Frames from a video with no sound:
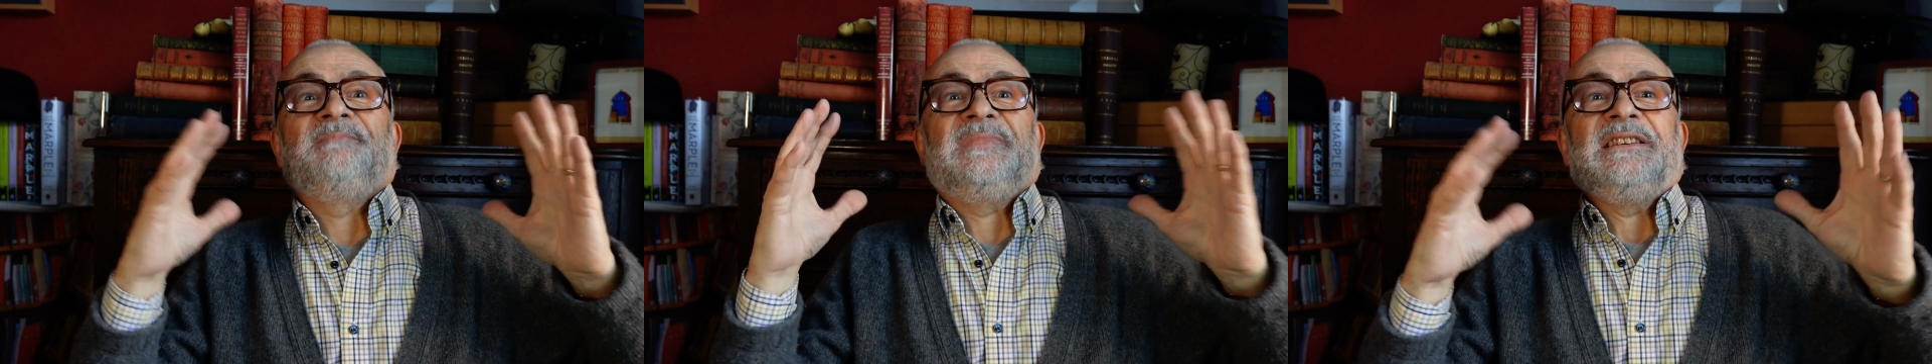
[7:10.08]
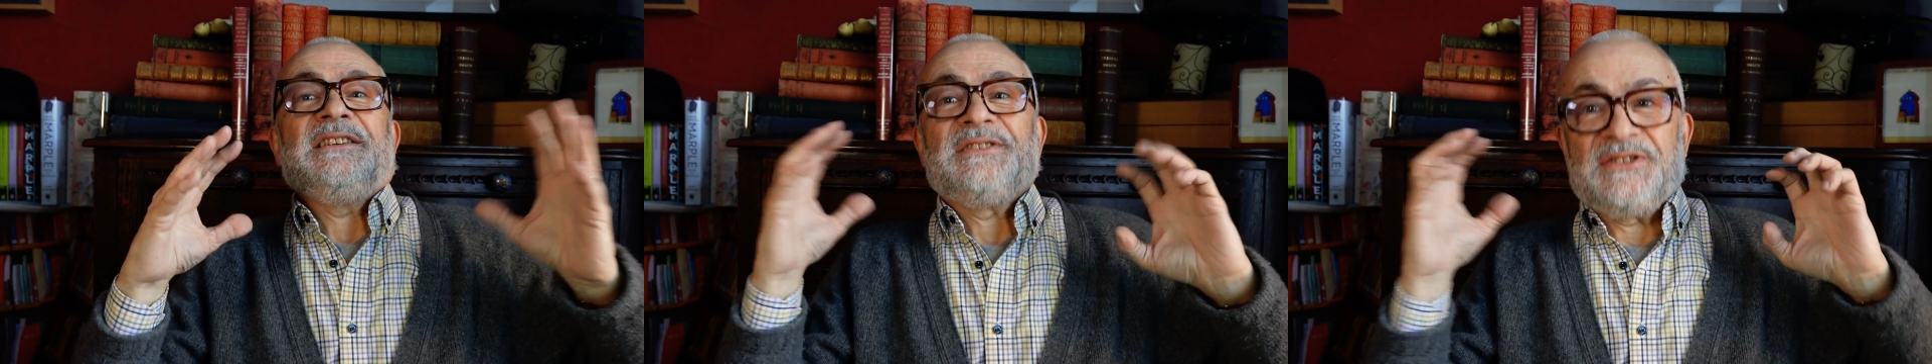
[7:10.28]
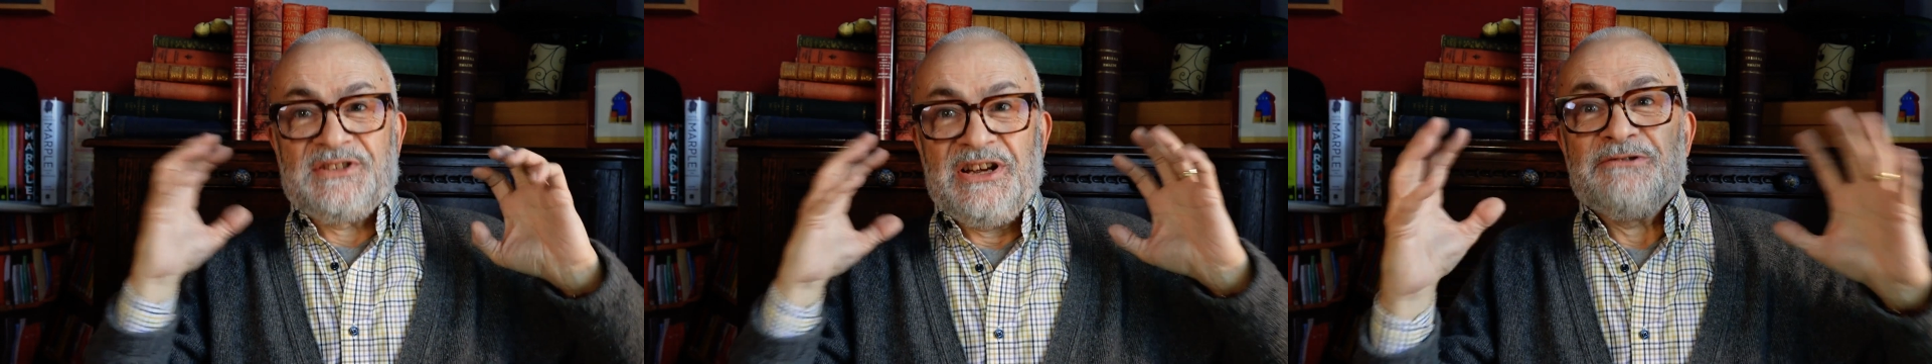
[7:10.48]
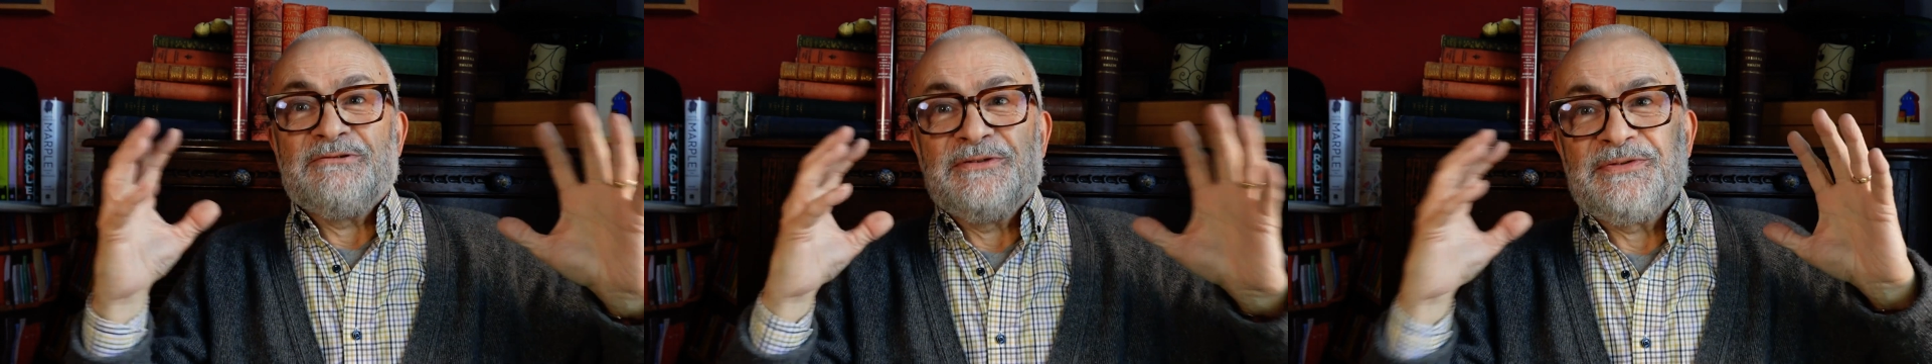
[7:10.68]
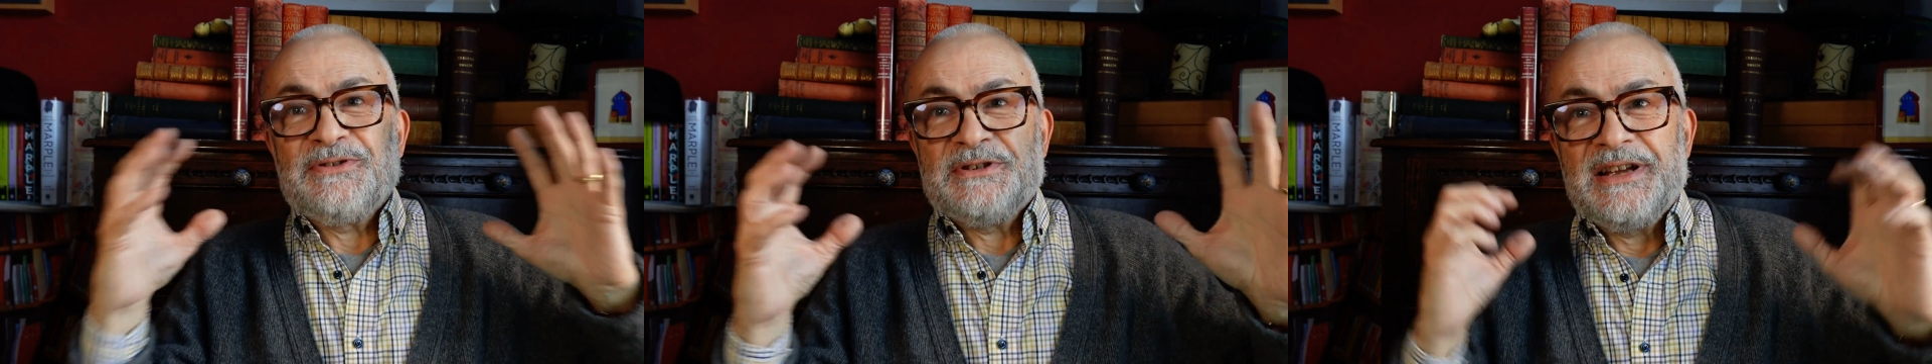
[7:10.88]
There's
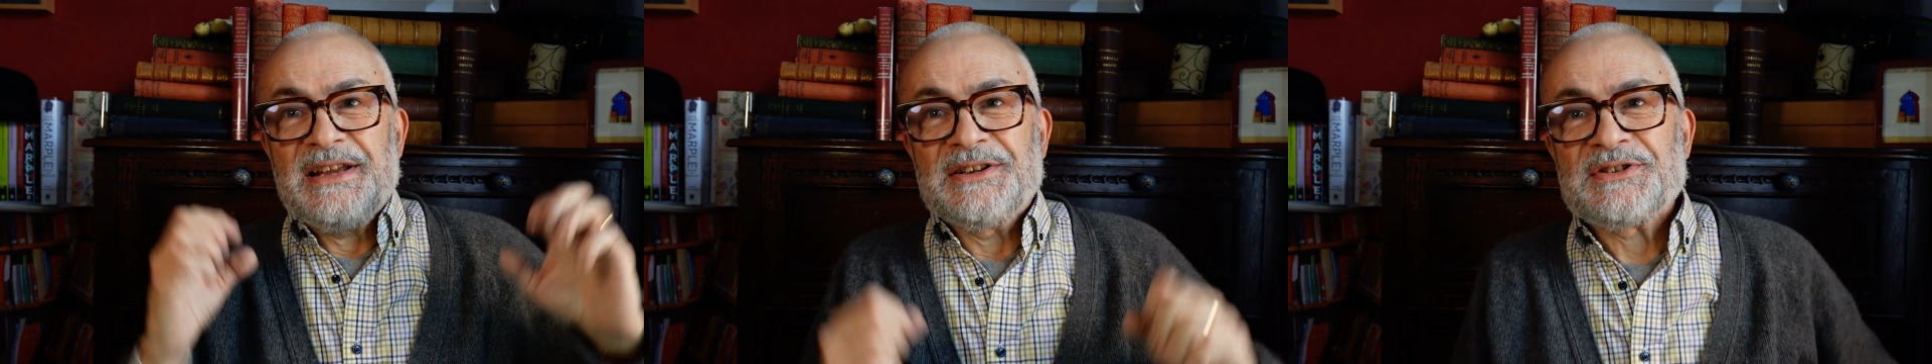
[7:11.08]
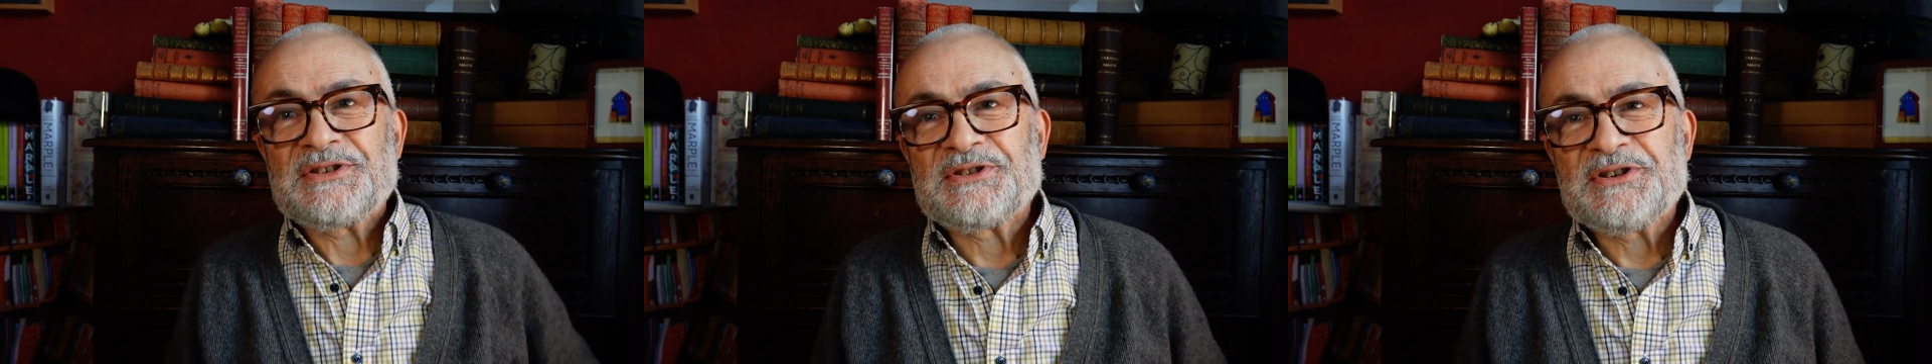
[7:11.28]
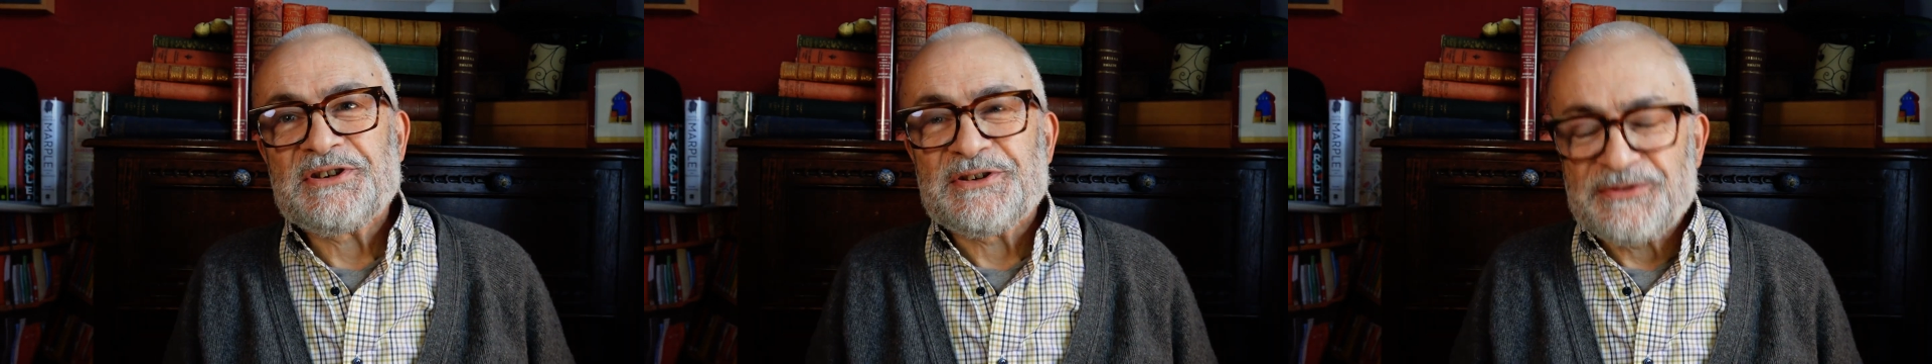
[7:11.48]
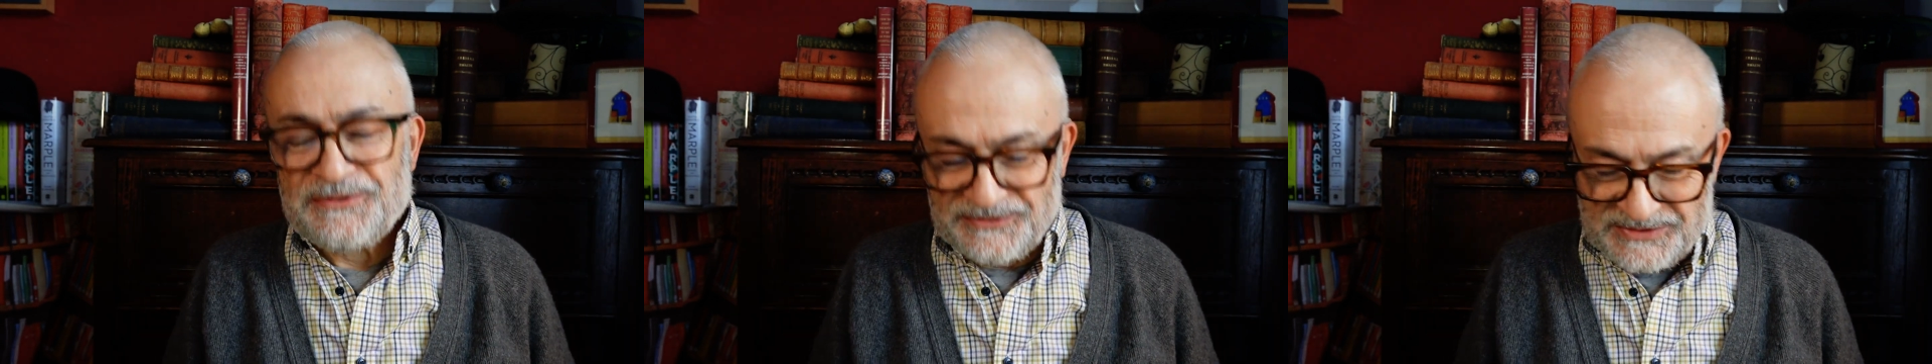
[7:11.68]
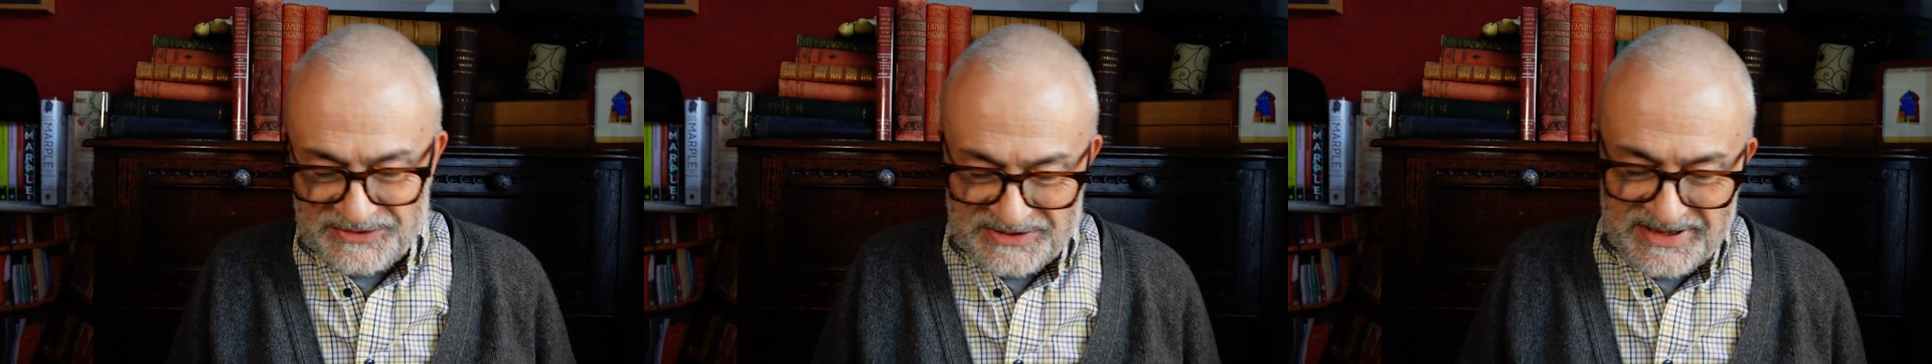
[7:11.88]
terrifying
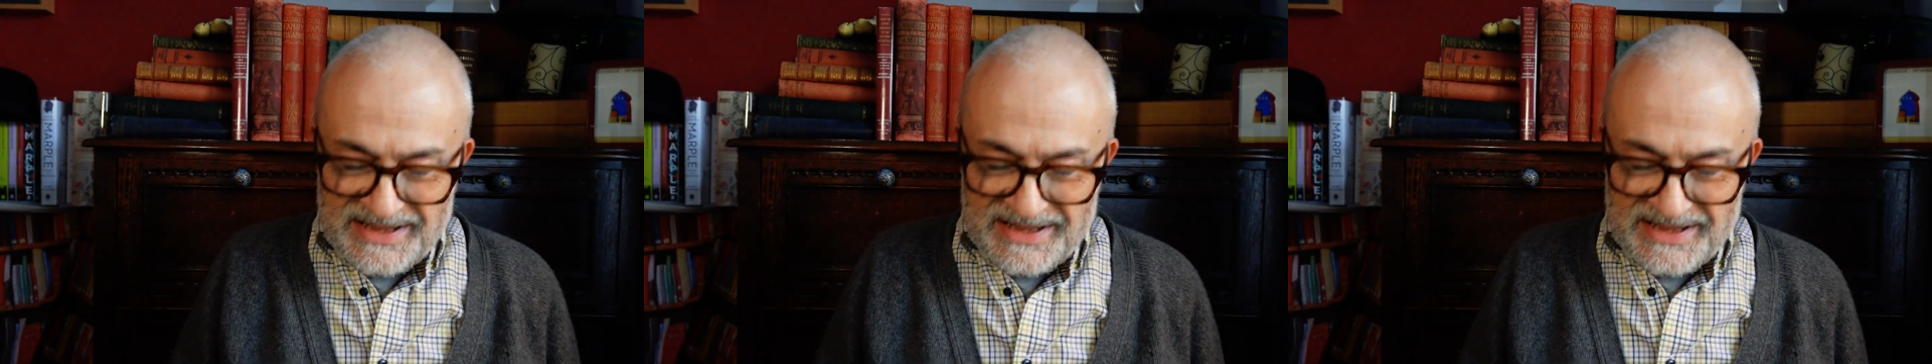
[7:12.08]
stuff.